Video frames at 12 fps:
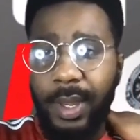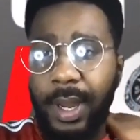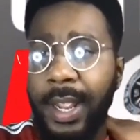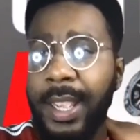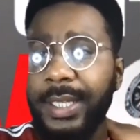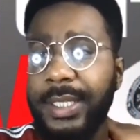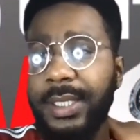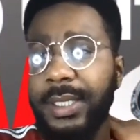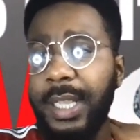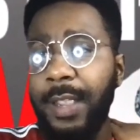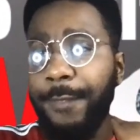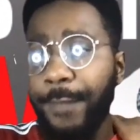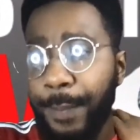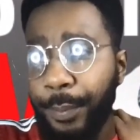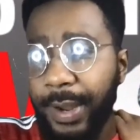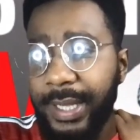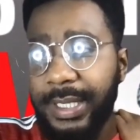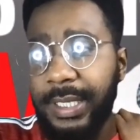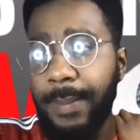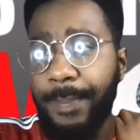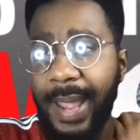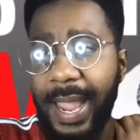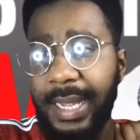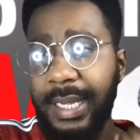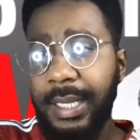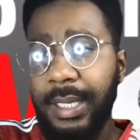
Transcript: it's three points in the bag.